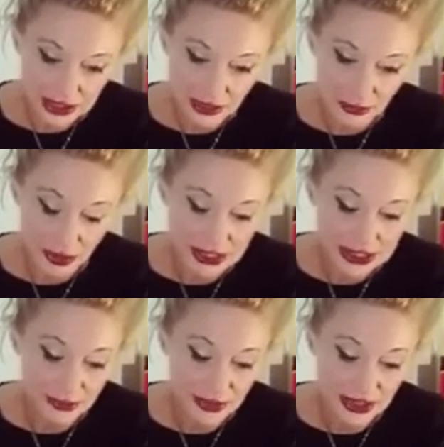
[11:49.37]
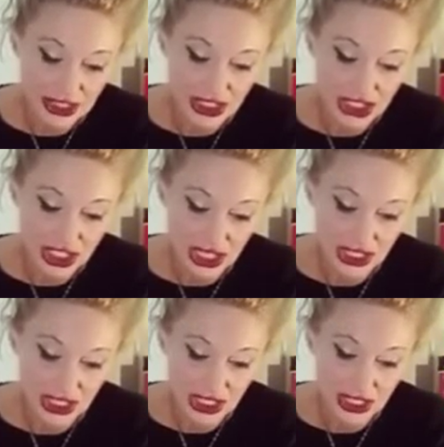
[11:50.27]
They want something to
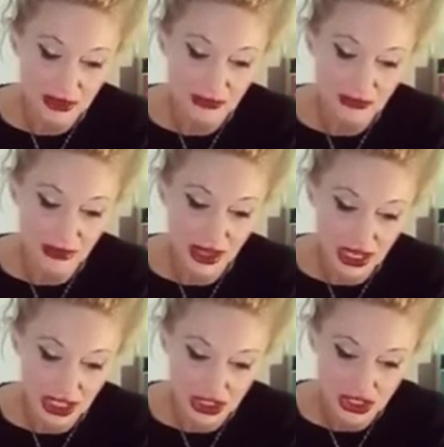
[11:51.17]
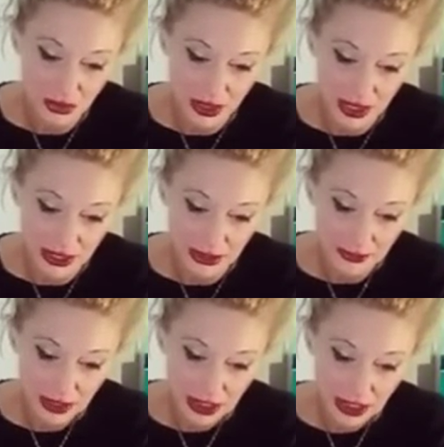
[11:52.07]
change in a major way.
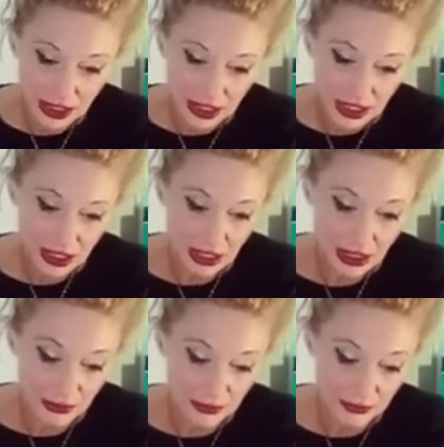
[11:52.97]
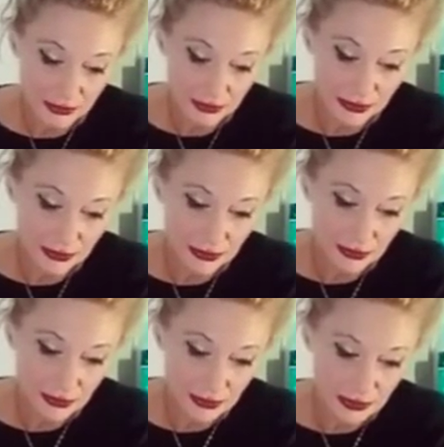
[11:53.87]
Um,
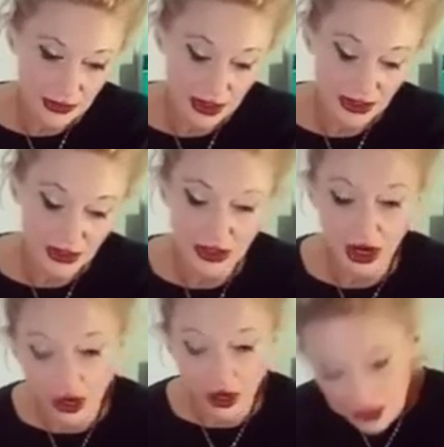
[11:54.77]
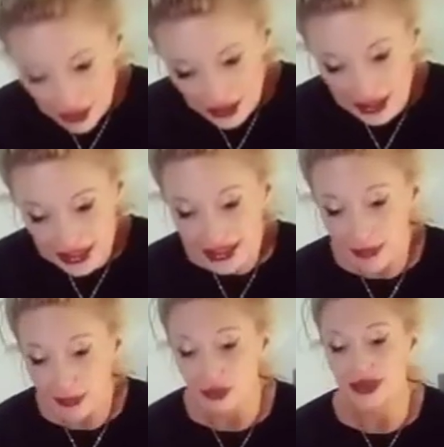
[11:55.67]
they're guarded. This is
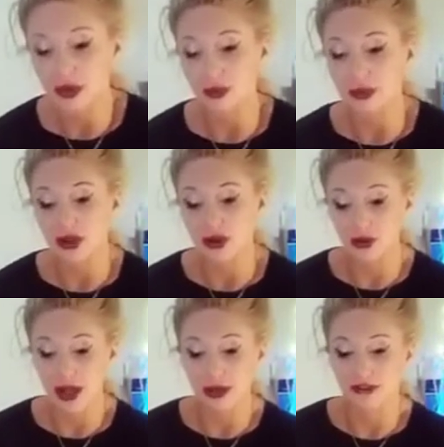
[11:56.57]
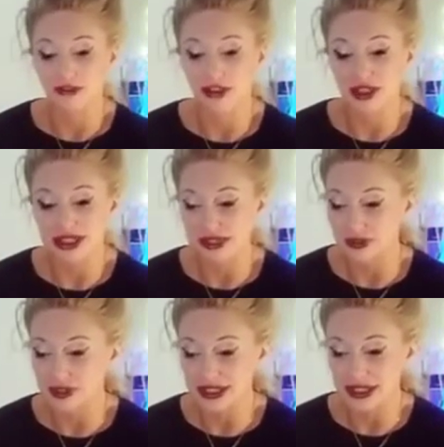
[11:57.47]
typical Scorpio. Uh, I feel like this is
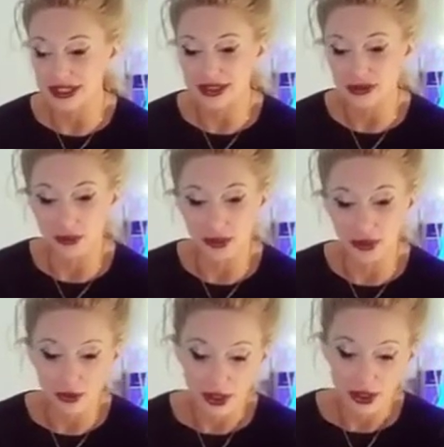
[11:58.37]
first decan Scorpio.